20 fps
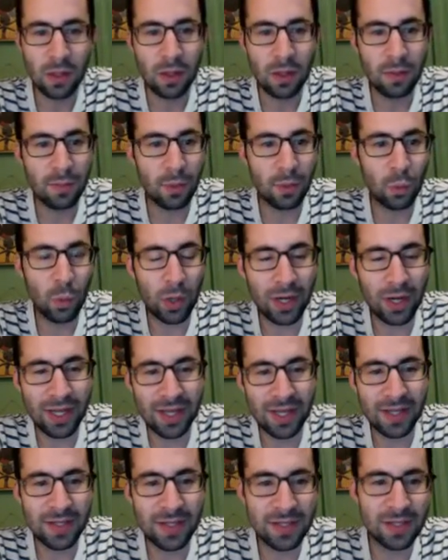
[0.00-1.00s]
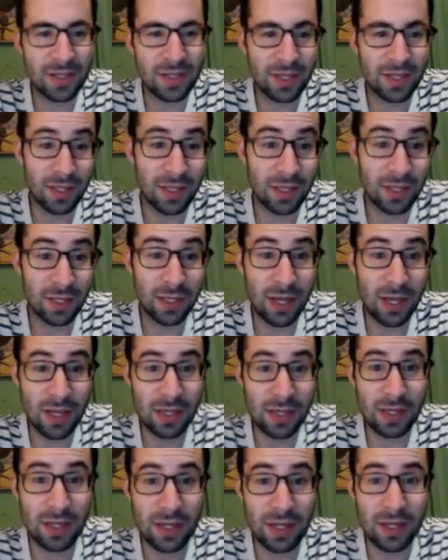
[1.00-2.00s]
But what is the
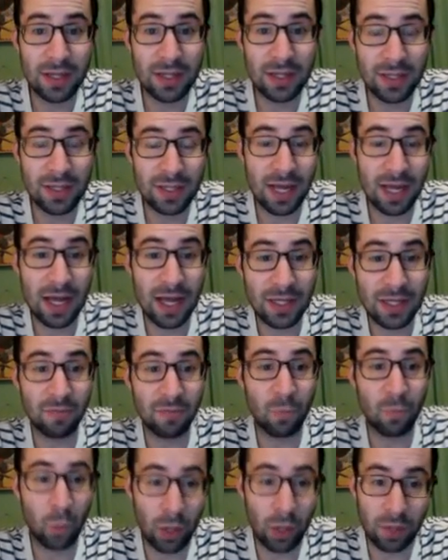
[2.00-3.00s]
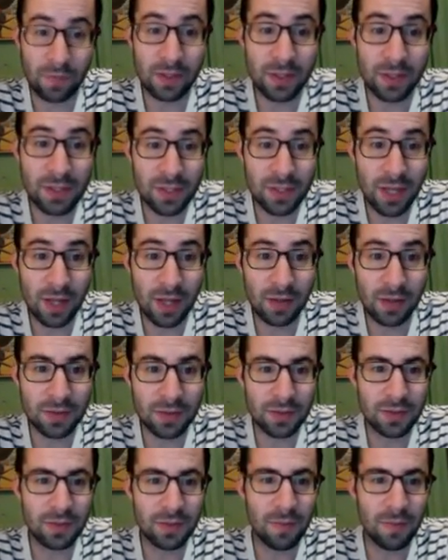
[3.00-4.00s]
size of one of these
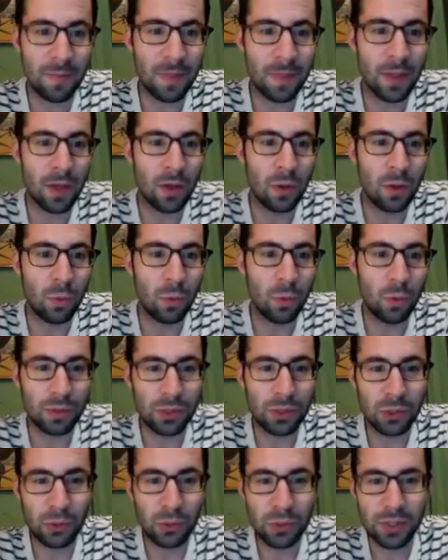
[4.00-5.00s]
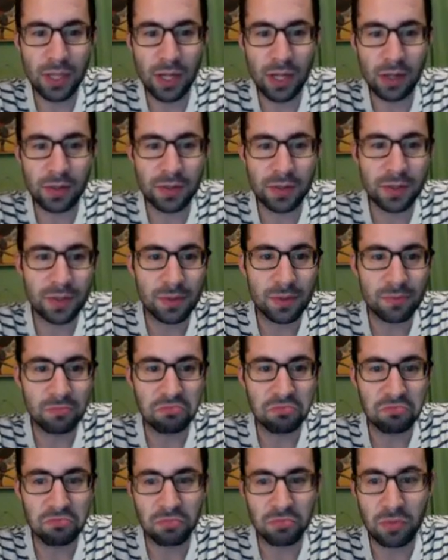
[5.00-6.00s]
cells? Well, two cells
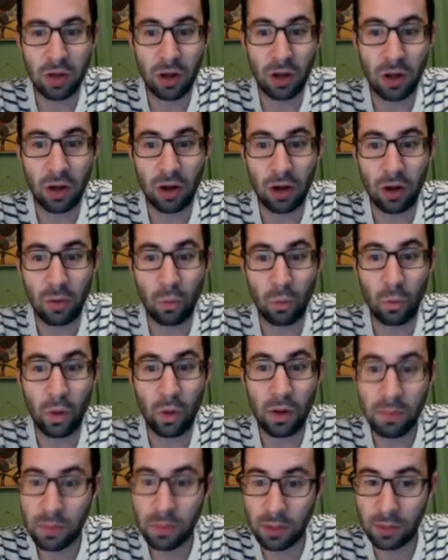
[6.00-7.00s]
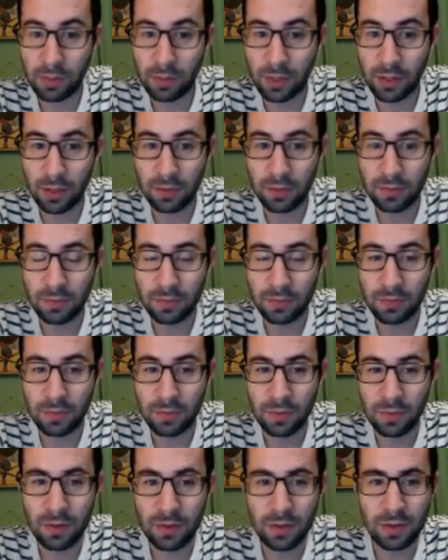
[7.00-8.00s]
are 1 millimeter,
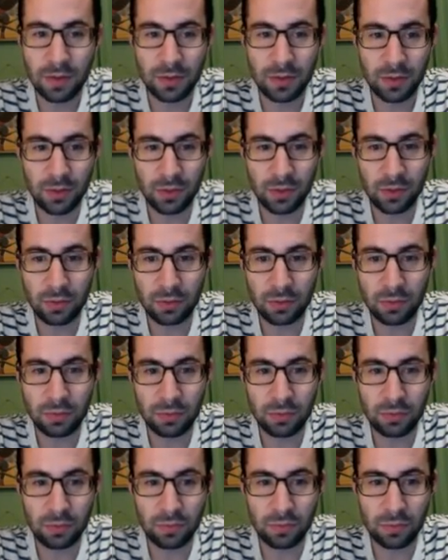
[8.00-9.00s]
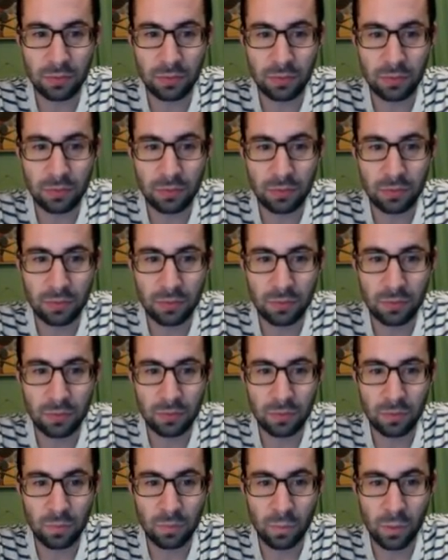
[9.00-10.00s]
so
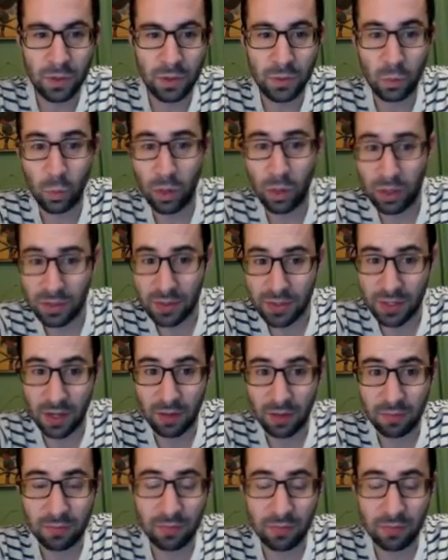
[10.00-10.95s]
what's one cell?